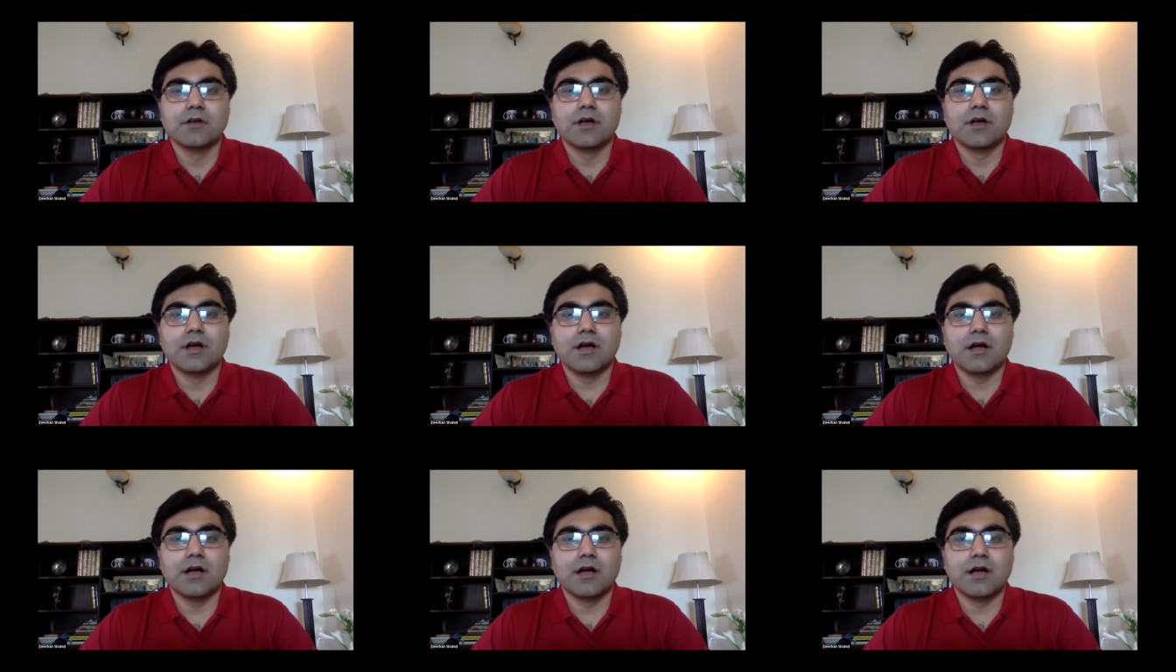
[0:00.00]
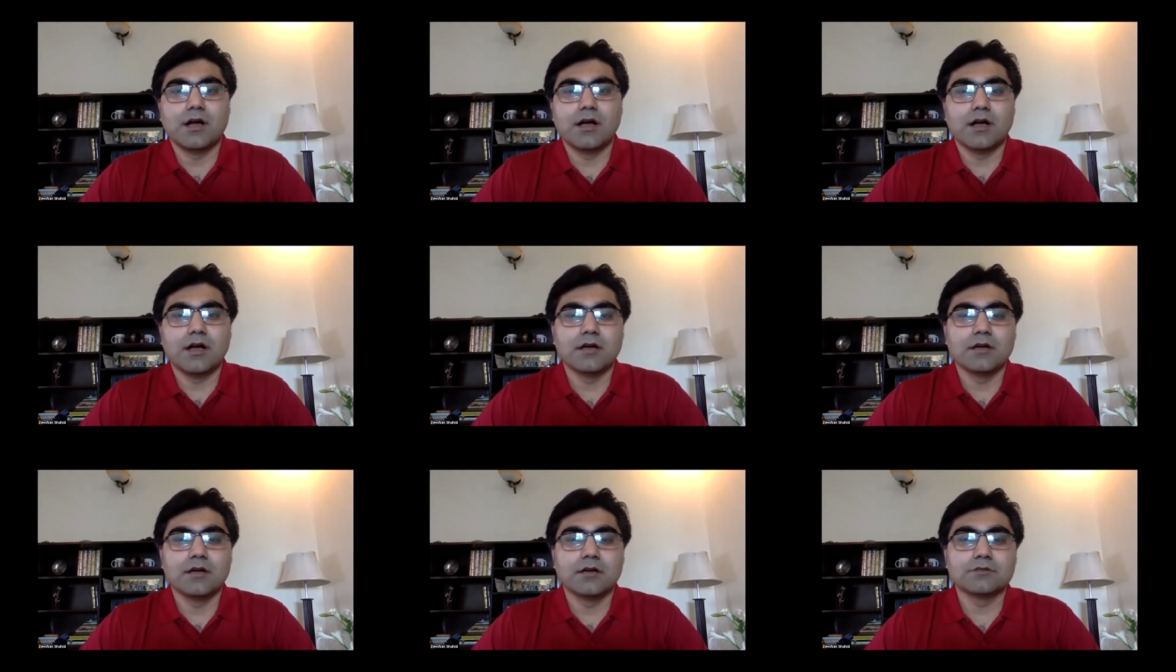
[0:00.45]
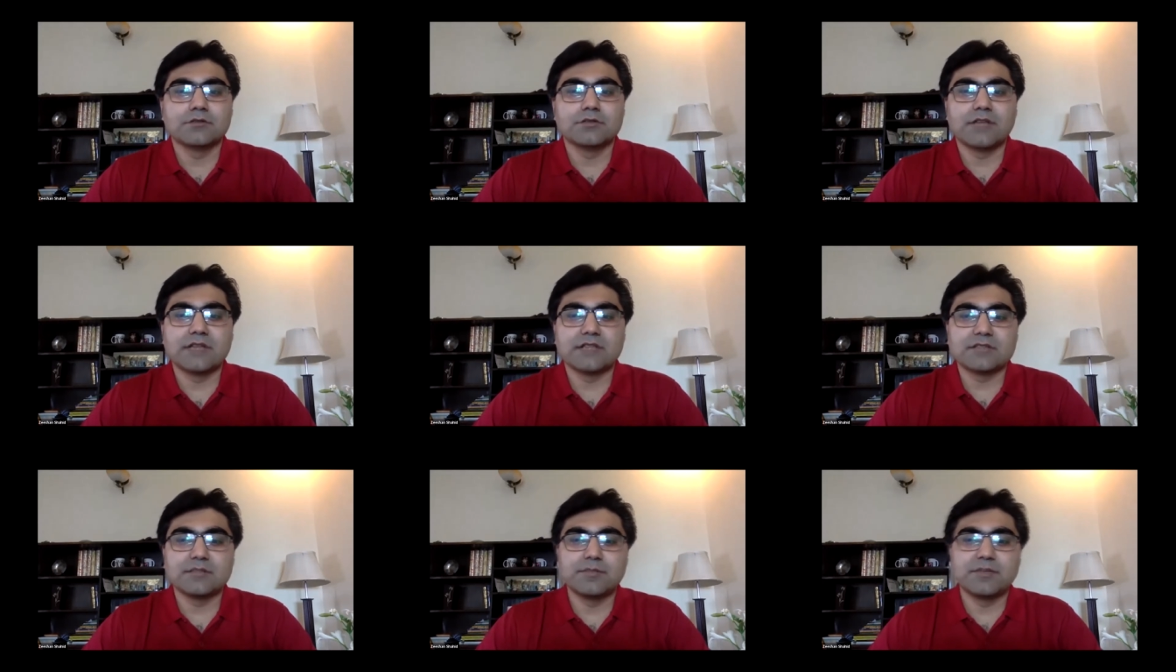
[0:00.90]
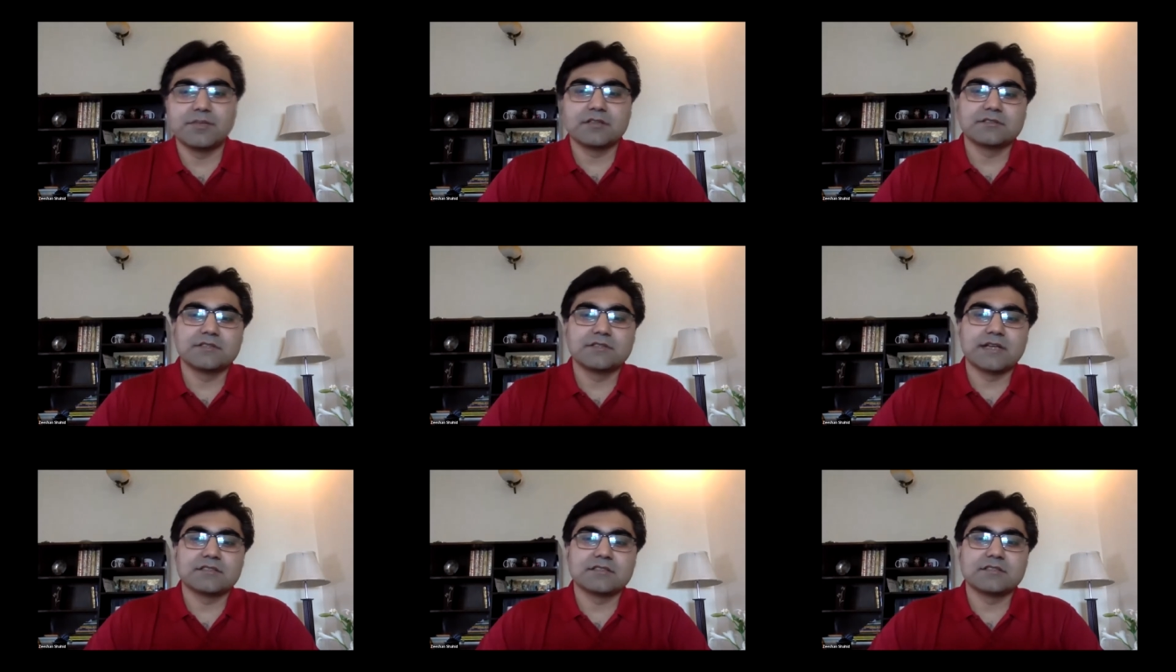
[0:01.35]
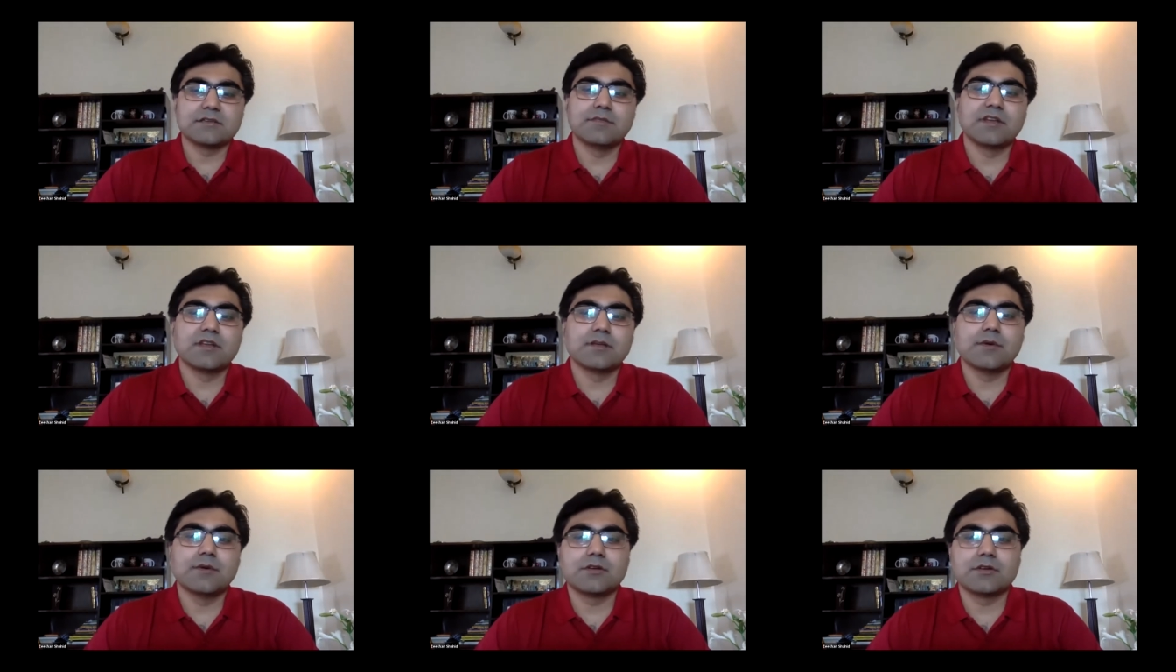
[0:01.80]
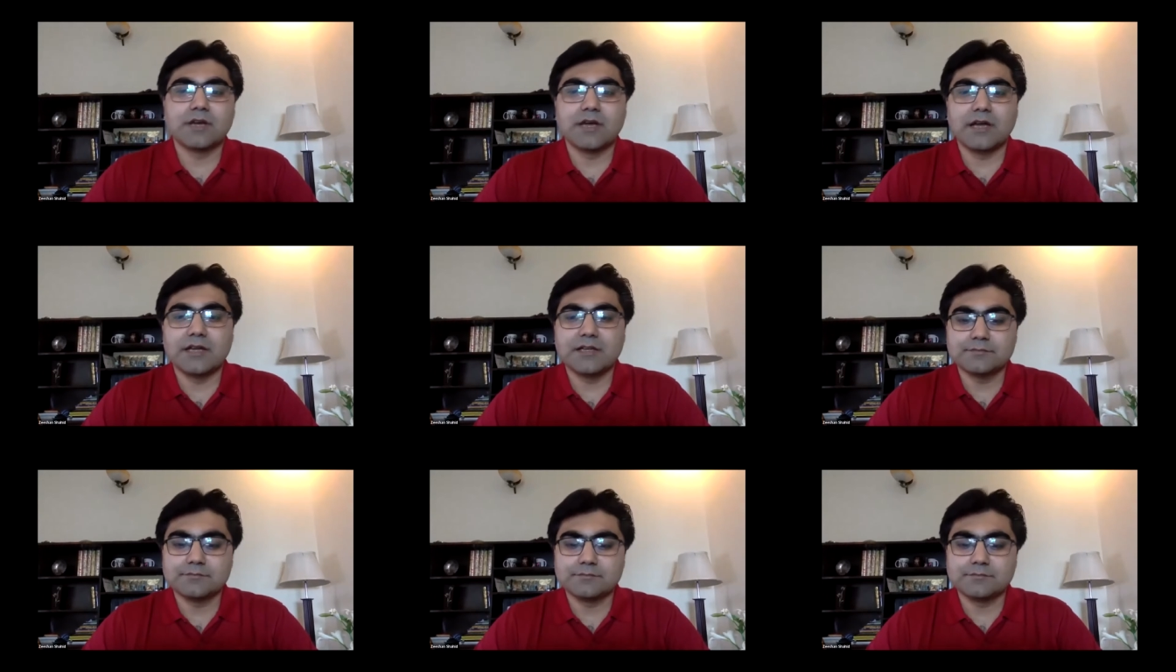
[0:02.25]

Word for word: Uh, so that's a bit that's a bit about TiE.